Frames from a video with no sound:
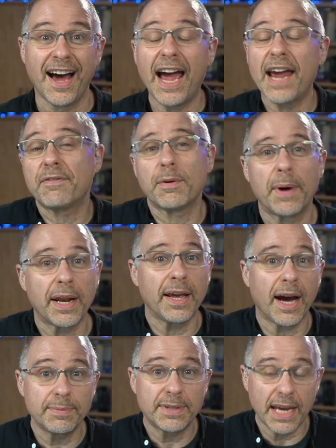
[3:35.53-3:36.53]
Hi everybody,
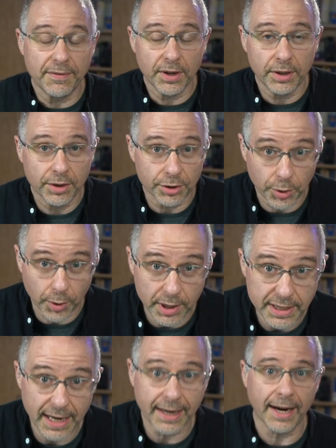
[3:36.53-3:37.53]
I'm David, your Torah
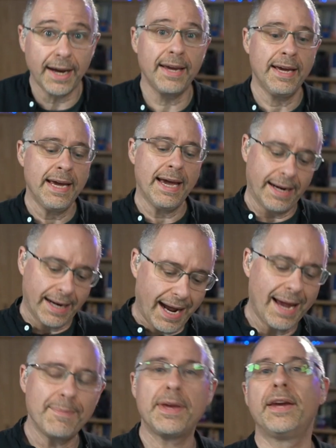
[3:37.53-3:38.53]
tech guy, and
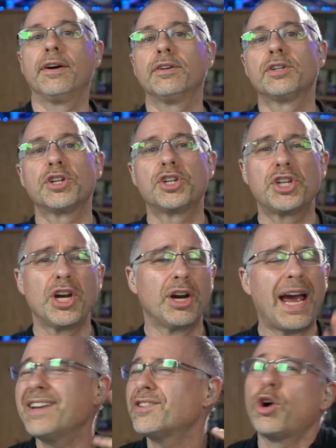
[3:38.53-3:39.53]
I'm here to share,
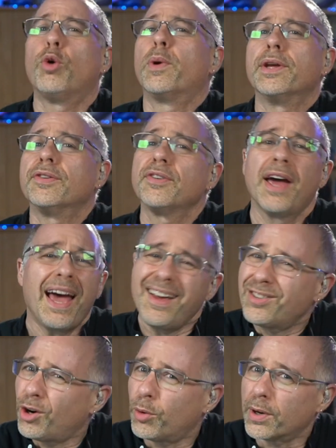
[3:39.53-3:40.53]
as always,
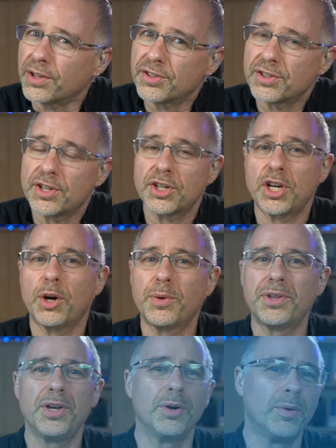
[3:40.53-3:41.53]
to share
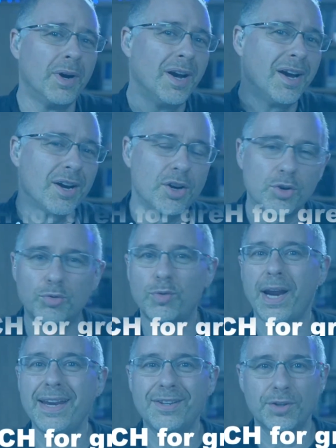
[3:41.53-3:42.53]
with you
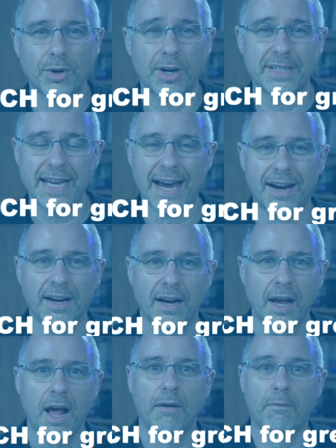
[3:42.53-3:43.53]
great tech
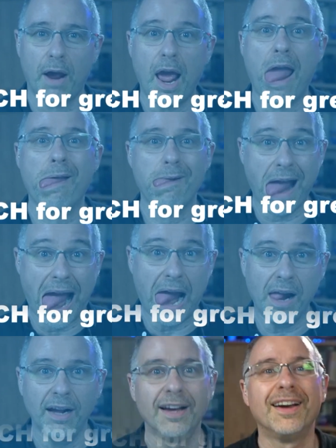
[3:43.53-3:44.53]

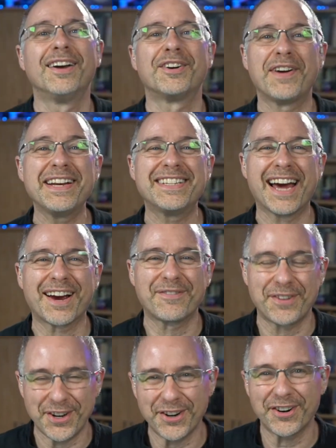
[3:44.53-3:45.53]

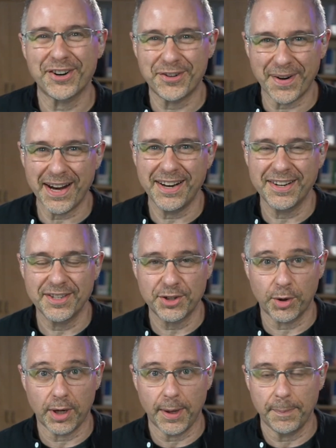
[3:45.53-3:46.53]
for your great
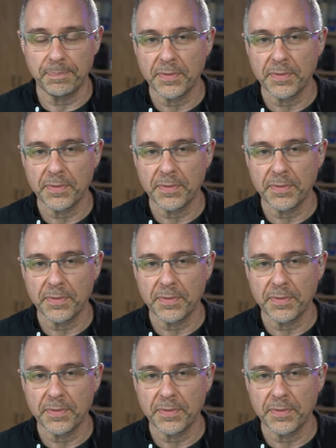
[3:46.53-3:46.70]
Torah.